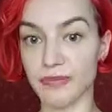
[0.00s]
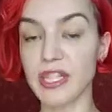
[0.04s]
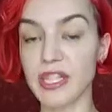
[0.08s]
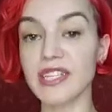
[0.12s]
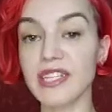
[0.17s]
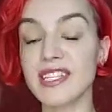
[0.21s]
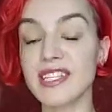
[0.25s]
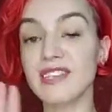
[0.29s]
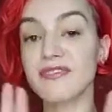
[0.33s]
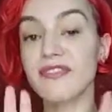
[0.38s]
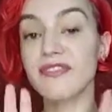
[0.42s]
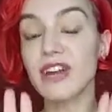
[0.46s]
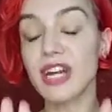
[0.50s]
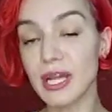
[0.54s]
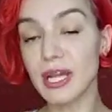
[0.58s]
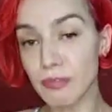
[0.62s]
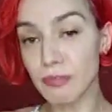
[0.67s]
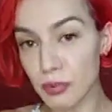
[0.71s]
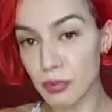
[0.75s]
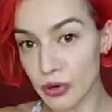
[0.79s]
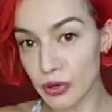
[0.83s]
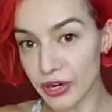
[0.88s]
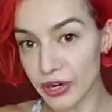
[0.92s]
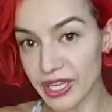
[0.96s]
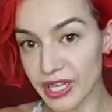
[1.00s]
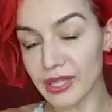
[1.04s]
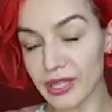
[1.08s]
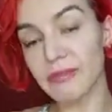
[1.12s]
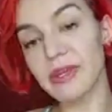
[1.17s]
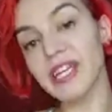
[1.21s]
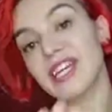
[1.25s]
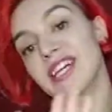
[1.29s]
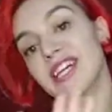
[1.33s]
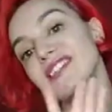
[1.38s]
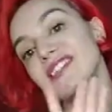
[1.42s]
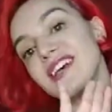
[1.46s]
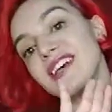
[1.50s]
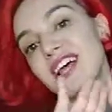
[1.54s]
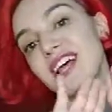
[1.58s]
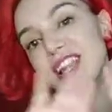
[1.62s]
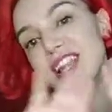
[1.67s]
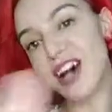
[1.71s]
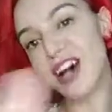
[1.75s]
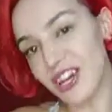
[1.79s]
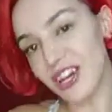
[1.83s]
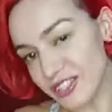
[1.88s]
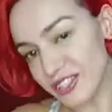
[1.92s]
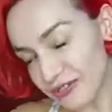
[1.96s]
This is very important because a
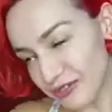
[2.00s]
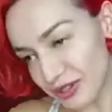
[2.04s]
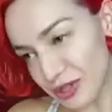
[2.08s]
lot